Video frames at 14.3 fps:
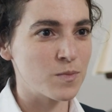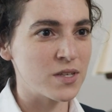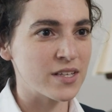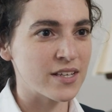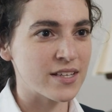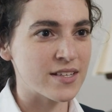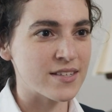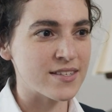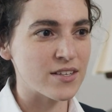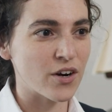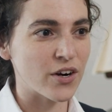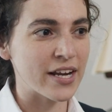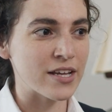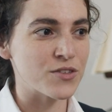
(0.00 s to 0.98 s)
because
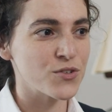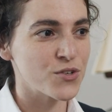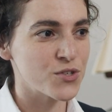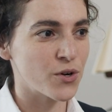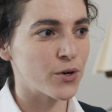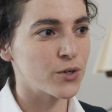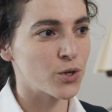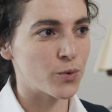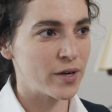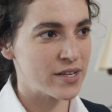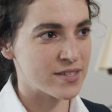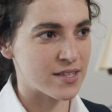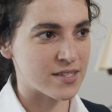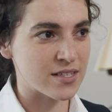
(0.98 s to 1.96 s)
our answers aren't
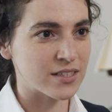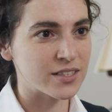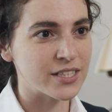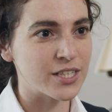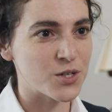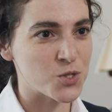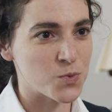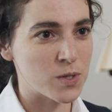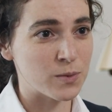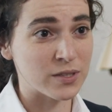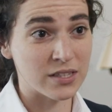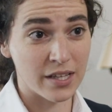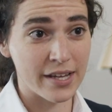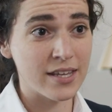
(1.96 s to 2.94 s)
always as clear as we
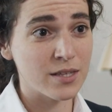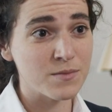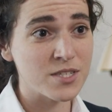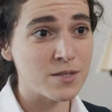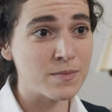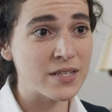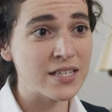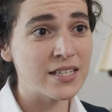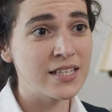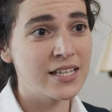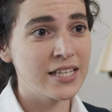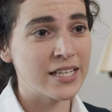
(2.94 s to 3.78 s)
would like them to be.